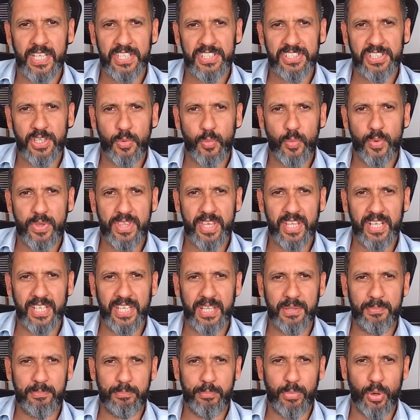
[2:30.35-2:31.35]
So we think
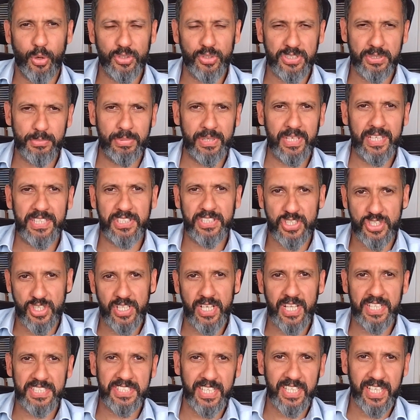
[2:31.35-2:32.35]
there possibly is a
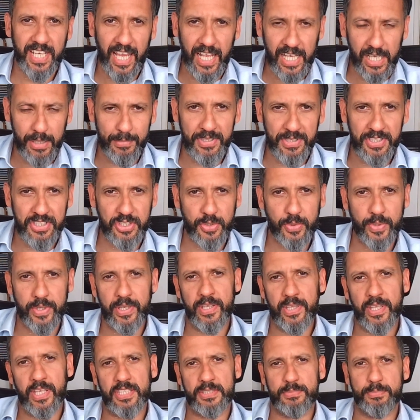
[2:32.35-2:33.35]
genetic element to it,
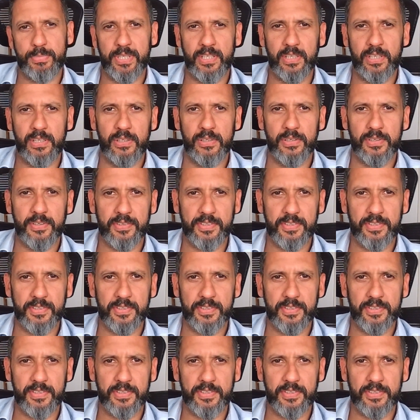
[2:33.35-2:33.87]
and that's been